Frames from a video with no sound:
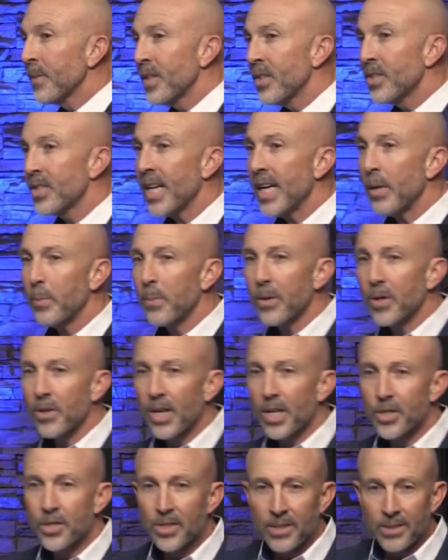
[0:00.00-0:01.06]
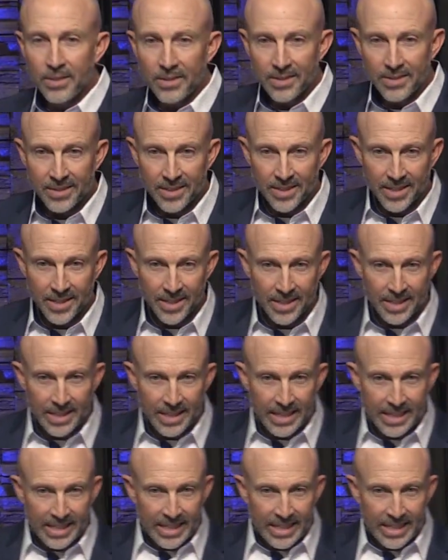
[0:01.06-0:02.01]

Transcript: Say it progression, progression.